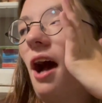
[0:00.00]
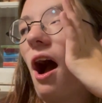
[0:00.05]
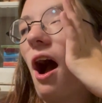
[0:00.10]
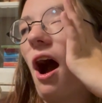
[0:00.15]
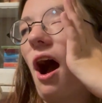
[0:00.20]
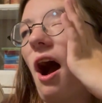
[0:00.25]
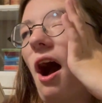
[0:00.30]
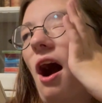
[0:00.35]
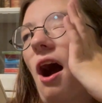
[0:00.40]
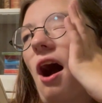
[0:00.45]

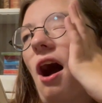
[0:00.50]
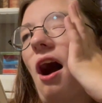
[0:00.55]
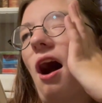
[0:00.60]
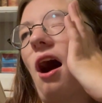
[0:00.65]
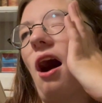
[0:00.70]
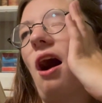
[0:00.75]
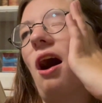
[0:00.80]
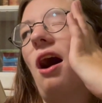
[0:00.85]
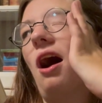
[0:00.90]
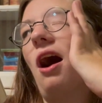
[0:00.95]

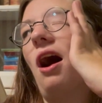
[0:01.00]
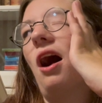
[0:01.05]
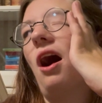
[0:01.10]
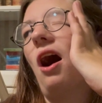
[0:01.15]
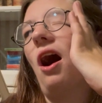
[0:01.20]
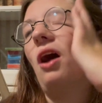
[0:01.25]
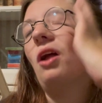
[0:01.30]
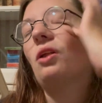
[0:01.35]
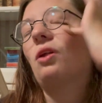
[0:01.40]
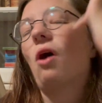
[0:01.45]

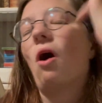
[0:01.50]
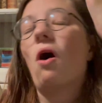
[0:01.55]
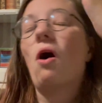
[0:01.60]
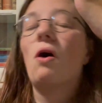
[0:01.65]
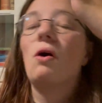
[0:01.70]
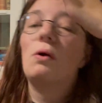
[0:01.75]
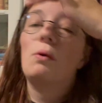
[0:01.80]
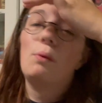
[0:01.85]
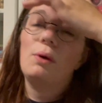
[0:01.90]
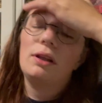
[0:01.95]

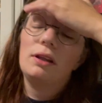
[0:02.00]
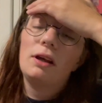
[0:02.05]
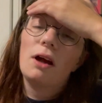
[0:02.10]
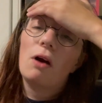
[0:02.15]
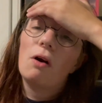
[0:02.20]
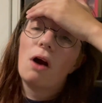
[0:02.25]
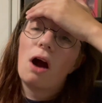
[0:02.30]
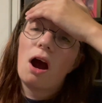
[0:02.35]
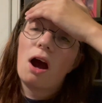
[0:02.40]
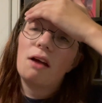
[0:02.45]
along with
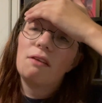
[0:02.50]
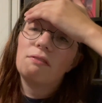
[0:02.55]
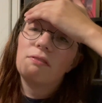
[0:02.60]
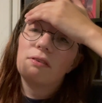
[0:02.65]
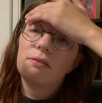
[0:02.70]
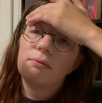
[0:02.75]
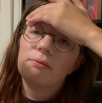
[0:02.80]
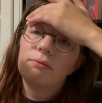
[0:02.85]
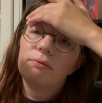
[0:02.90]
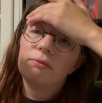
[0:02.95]
Johan
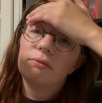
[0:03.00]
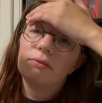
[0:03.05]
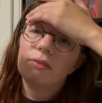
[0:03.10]
from